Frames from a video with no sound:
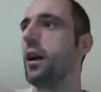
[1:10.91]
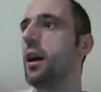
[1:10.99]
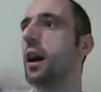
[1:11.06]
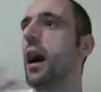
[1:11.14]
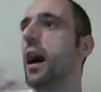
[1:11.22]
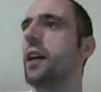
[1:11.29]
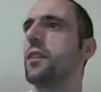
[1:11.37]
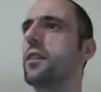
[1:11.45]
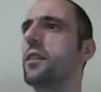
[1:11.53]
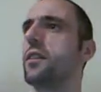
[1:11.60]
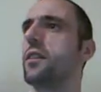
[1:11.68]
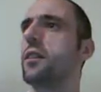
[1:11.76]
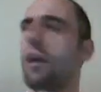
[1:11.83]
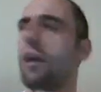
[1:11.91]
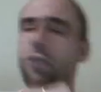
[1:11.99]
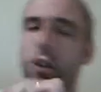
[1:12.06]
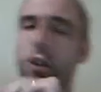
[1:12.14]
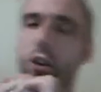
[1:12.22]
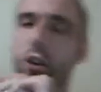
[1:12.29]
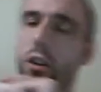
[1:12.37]
And you have to
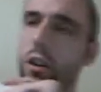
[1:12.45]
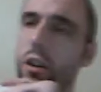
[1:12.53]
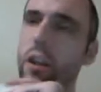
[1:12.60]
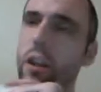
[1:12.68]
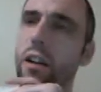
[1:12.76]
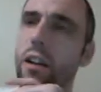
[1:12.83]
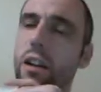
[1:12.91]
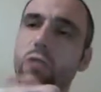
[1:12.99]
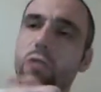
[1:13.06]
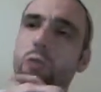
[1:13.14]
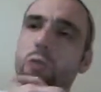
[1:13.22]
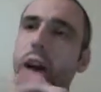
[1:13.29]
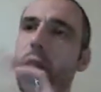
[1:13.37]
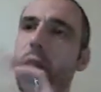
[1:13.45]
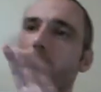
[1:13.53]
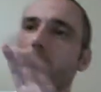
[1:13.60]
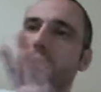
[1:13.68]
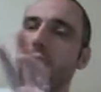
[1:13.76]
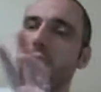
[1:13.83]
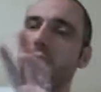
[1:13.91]
look at Israel and the
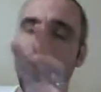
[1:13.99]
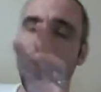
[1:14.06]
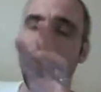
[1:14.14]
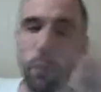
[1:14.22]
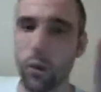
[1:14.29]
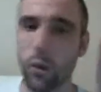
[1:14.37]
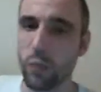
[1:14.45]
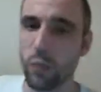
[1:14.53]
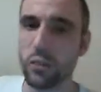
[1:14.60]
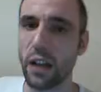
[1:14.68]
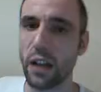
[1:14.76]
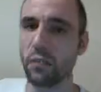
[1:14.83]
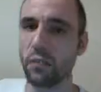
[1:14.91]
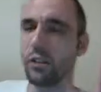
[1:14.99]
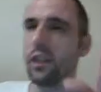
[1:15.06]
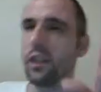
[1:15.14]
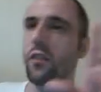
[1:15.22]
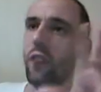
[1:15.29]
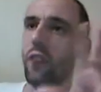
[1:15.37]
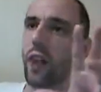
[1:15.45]
position that they put themselves in the
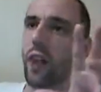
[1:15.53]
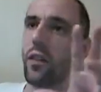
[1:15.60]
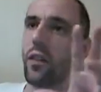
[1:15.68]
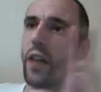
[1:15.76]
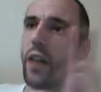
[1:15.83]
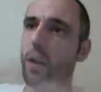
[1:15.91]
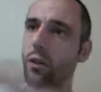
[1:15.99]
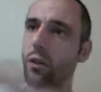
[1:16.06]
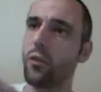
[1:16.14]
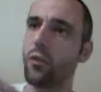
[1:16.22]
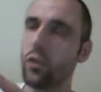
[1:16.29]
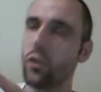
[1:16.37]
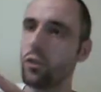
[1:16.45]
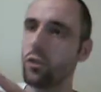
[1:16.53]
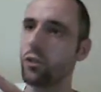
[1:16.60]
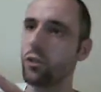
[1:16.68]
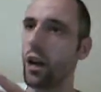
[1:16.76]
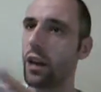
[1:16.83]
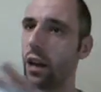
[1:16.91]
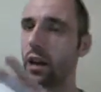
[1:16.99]
fact that they were at the foot of
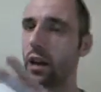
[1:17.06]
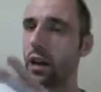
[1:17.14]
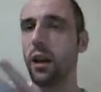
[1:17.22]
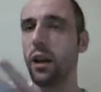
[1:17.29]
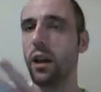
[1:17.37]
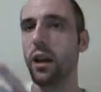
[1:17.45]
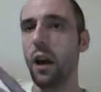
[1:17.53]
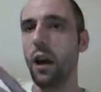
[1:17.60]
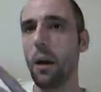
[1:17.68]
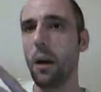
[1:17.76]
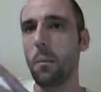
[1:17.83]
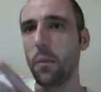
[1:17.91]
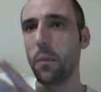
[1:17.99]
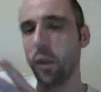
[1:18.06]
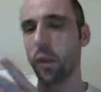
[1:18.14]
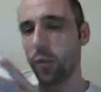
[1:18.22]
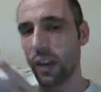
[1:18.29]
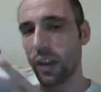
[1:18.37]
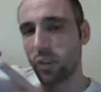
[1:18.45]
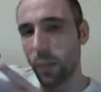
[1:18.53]
Sinai. The
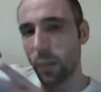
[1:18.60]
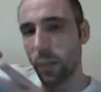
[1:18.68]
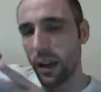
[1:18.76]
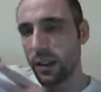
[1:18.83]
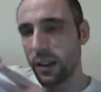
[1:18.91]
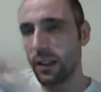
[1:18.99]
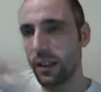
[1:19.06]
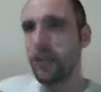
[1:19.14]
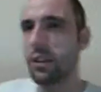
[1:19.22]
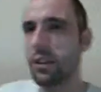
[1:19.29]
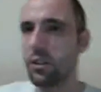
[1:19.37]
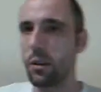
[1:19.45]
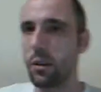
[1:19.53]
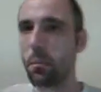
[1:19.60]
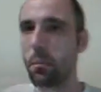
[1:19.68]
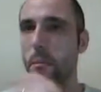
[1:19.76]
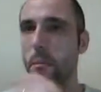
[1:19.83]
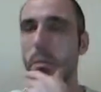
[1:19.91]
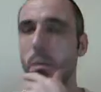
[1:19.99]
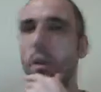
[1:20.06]
Creator made clear to them
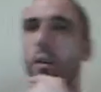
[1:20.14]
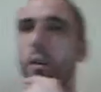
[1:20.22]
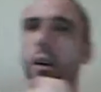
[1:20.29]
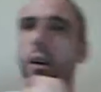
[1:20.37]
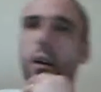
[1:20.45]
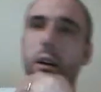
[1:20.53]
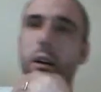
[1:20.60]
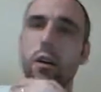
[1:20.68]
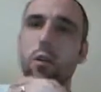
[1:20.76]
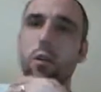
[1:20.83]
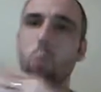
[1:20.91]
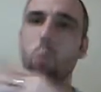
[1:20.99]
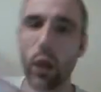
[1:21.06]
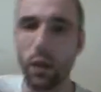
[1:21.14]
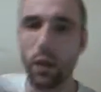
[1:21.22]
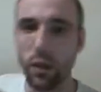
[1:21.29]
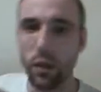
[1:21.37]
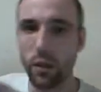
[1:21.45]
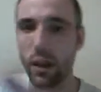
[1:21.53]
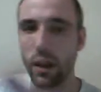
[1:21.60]
that the will
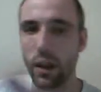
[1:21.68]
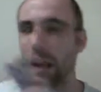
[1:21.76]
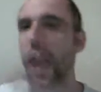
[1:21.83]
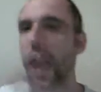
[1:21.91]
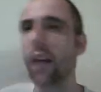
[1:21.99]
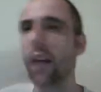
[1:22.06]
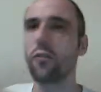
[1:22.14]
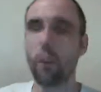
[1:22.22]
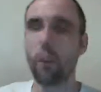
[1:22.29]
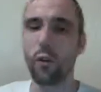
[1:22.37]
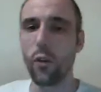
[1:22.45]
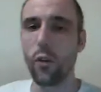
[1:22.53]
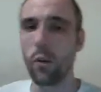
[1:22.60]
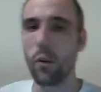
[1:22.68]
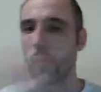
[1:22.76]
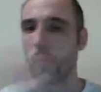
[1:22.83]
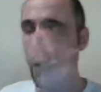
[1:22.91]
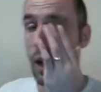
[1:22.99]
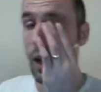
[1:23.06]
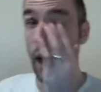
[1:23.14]
that He had for them,
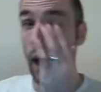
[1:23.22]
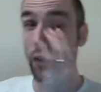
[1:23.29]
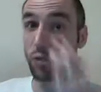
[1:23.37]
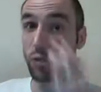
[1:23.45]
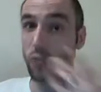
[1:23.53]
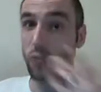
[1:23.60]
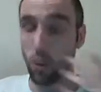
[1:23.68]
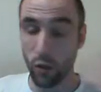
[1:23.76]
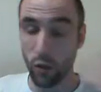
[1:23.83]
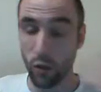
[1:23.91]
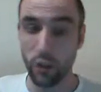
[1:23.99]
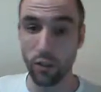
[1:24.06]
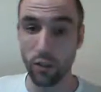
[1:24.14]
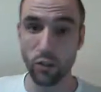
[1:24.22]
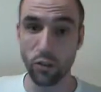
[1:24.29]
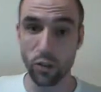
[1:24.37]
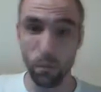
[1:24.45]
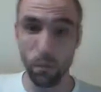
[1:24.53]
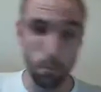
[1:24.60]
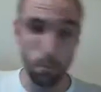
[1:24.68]
and also revealed to
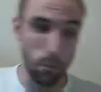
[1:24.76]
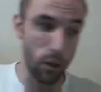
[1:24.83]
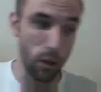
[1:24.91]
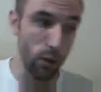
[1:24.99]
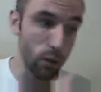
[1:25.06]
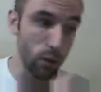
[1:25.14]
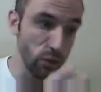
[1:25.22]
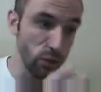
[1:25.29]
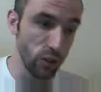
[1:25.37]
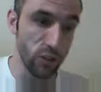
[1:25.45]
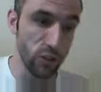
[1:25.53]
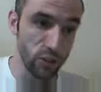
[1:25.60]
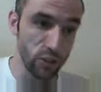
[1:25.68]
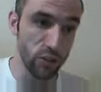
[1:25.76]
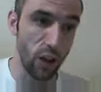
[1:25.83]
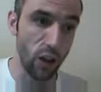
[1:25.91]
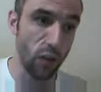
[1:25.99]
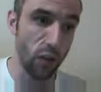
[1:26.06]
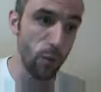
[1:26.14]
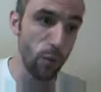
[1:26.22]
them the results
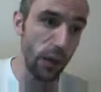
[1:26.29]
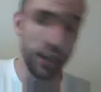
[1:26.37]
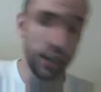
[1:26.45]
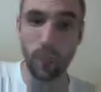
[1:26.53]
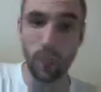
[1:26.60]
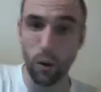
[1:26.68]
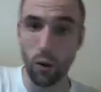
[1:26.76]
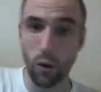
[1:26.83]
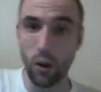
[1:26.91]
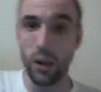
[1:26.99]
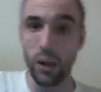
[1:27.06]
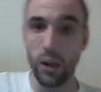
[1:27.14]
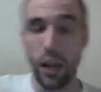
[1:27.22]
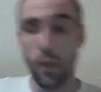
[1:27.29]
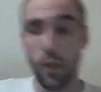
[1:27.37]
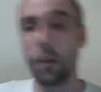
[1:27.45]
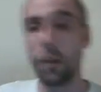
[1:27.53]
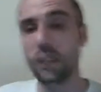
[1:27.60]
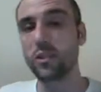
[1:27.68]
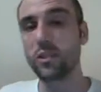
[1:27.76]
of breaking the law and the
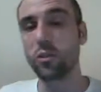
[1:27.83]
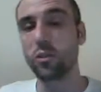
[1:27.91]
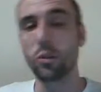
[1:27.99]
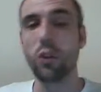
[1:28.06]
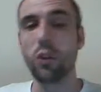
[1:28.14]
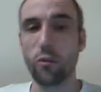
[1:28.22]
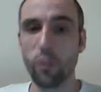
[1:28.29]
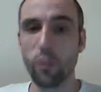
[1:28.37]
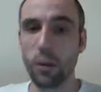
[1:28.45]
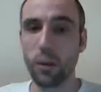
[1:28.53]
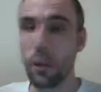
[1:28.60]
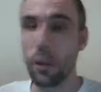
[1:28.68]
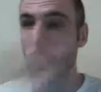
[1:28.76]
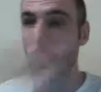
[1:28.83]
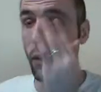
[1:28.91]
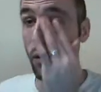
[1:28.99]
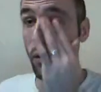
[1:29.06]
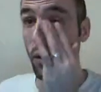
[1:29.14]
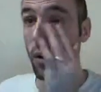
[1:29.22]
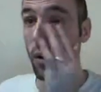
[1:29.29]
blessings that would come from keeping the
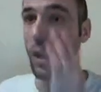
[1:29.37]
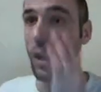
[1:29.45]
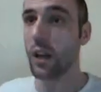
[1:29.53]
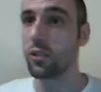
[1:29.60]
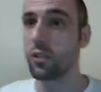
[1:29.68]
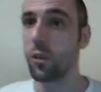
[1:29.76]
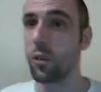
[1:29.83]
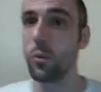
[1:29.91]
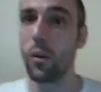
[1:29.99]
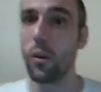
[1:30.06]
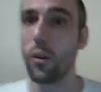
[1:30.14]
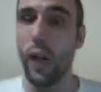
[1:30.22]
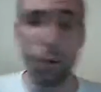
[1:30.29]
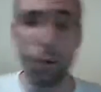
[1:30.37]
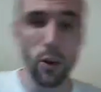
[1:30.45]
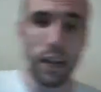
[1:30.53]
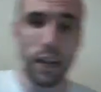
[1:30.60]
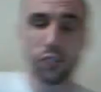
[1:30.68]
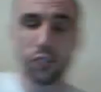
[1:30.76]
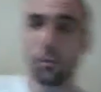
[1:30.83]
law. So they were a
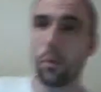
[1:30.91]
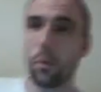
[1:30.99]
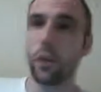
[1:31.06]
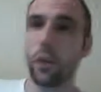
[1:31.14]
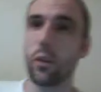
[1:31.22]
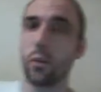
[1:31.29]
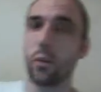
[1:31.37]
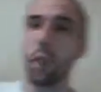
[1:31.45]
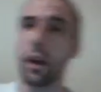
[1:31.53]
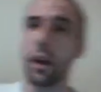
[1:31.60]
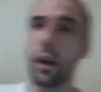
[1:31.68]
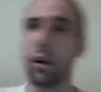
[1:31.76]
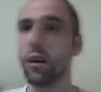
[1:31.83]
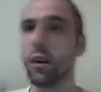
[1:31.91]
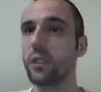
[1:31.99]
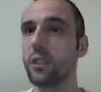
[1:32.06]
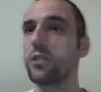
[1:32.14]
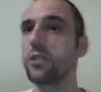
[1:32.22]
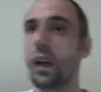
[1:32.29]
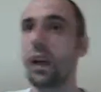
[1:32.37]
lesson book that we might
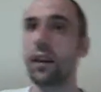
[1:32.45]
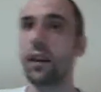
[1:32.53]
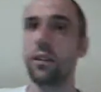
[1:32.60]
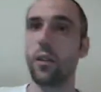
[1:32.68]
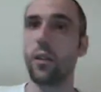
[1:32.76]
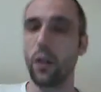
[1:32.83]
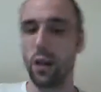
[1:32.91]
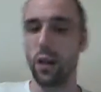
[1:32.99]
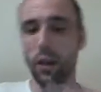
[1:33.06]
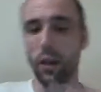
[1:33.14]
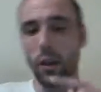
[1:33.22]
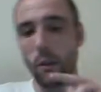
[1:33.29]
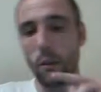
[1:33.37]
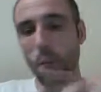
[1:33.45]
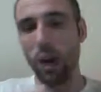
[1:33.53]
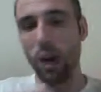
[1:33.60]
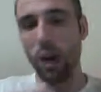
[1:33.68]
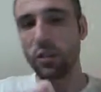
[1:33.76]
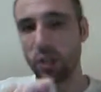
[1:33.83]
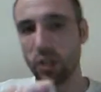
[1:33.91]
understand the
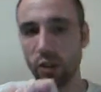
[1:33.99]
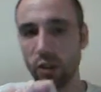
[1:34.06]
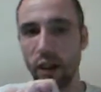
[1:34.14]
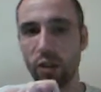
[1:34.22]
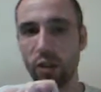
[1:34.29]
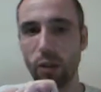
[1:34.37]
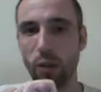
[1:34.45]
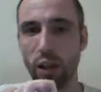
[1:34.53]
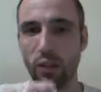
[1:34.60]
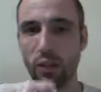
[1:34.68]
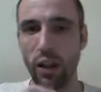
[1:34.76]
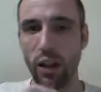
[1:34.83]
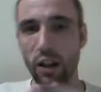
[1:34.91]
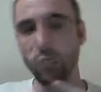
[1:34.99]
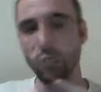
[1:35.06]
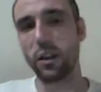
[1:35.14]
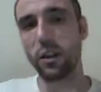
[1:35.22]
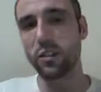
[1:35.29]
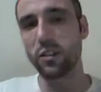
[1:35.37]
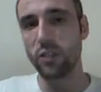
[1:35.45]
mercy of our Creator as well
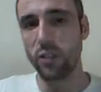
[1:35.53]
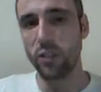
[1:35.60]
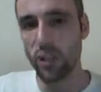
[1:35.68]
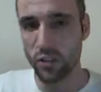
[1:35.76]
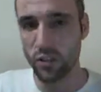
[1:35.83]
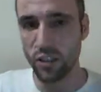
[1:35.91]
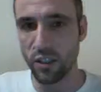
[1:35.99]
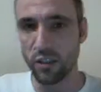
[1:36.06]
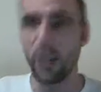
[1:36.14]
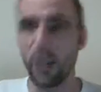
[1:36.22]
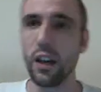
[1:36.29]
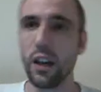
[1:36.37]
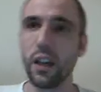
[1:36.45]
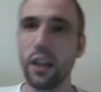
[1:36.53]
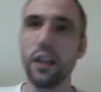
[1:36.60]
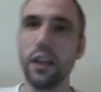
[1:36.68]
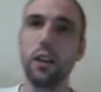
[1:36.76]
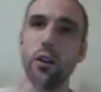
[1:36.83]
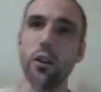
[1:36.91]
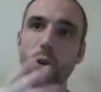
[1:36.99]
as the justice. He
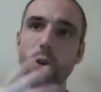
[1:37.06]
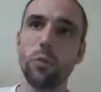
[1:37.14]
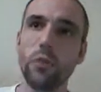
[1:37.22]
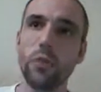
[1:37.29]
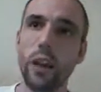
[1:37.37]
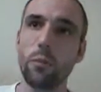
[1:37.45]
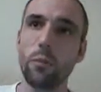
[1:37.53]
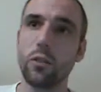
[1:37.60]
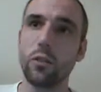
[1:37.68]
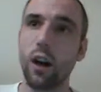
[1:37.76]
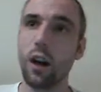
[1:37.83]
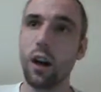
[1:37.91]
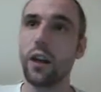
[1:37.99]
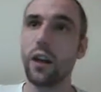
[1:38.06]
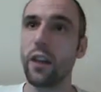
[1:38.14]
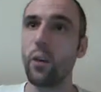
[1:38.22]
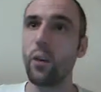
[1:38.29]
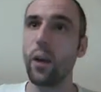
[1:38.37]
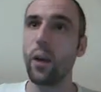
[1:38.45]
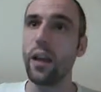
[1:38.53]
used them to highlight the
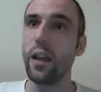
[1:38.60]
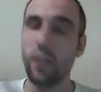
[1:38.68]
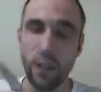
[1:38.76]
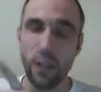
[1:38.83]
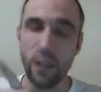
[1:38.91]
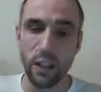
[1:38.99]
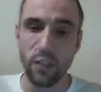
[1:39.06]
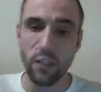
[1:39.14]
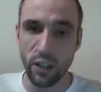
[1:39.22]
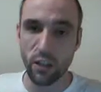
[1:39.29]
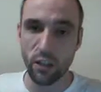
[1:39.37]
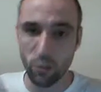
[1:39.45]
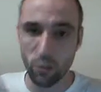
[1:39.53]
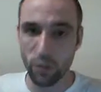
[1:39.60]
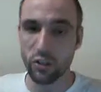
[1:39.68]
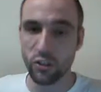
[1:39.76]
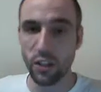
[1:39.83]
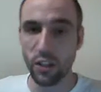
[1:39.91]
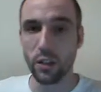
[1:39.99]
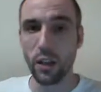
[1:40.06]
way that He deals with
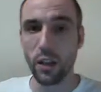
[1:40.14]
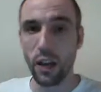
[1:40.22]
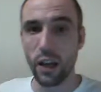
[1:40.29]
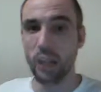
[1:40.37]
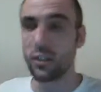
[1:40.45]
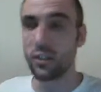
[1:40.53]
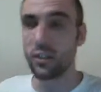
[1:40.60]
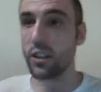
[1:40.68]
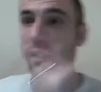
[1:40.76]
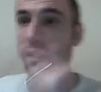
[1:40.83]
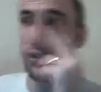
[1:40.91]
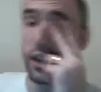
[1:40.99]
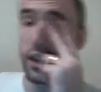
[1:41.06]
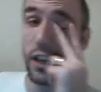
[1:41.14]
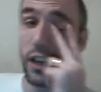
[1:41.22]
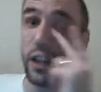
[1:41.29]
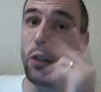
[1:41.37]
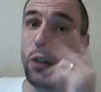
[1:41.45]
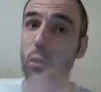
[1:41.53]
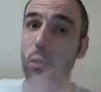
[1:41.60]
sin and sinners. He
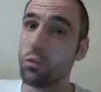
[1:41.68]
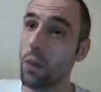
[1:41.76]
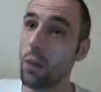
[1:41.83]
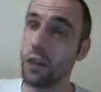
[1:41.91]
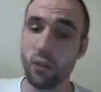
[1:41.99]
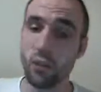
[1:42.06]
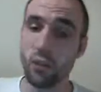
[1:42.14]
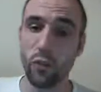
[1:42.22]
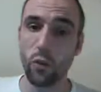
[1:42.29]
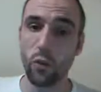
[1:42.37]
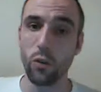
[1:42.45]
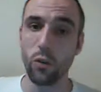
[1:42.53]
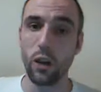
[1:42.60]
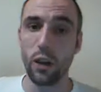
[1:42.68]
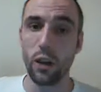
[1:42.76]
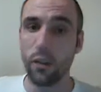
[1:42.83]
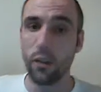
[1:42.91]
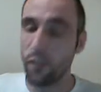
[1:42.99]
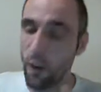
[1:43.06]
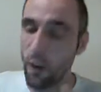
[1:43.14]
was merciful,
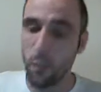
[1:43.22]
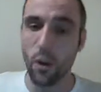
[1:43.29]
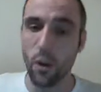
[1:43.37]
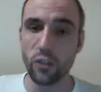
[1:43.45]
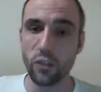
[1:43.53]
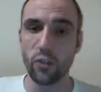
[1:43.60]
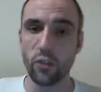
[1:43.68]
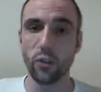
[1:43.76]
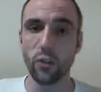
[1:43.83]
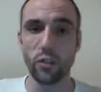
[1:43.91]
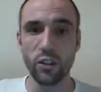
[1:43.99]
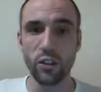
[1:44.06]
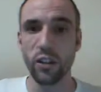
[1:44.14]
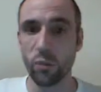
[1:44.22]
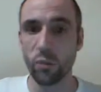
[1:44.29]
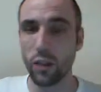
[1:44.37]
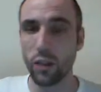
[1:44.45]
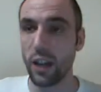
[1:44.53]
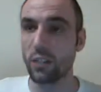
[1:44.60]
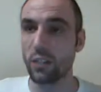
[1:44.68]
very merciful to the
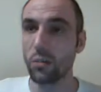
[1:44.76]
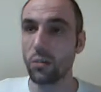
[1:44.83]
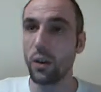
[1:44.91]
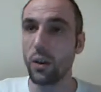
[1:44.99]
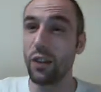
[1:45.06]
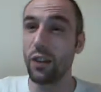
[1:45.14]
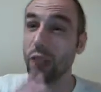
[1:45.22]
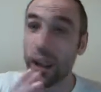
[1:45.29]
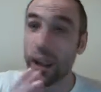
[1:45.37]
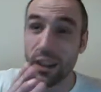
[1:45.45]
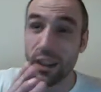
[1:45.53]
Israelites, but if they